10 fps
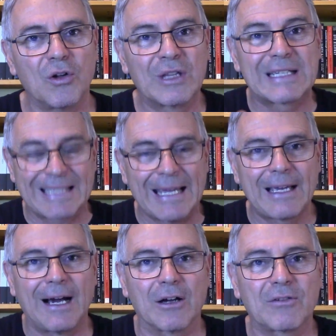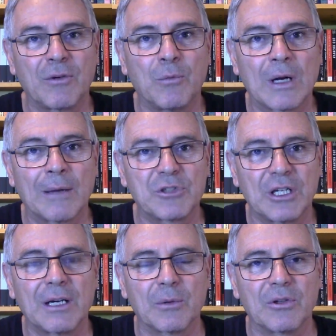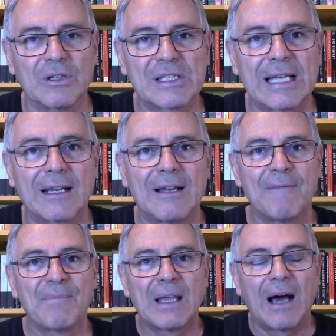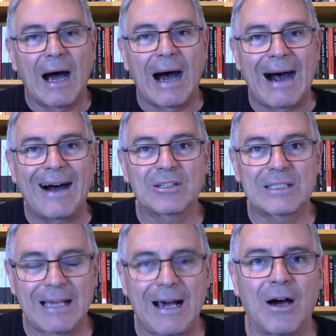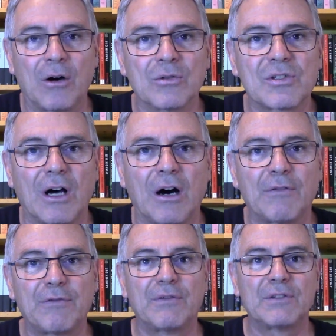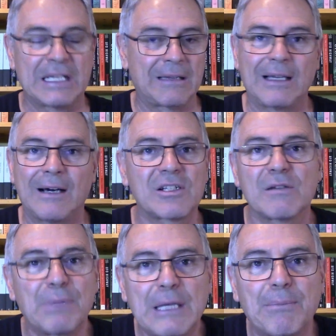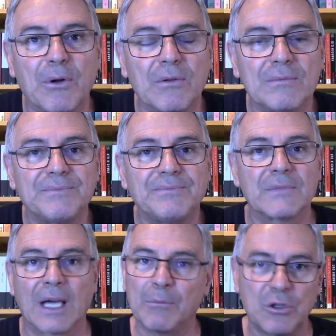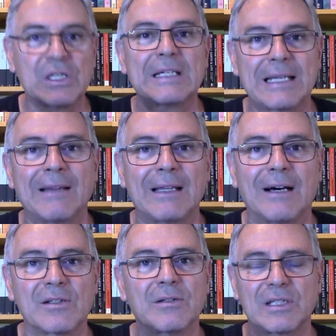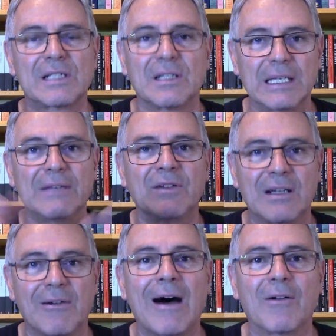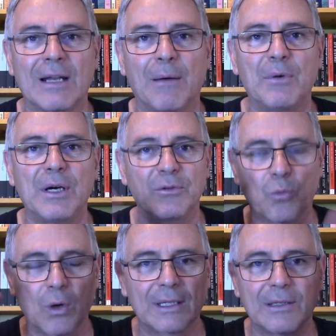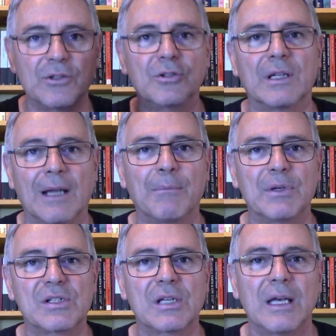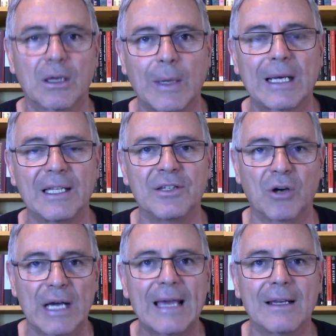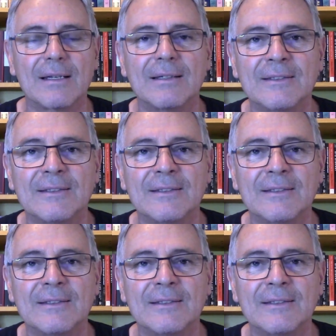the takeout from what I'm sharing with you is that our towns of 10,000 people, I'm using 10,000 because it's an even round number and one can do the numbers quickly in your head,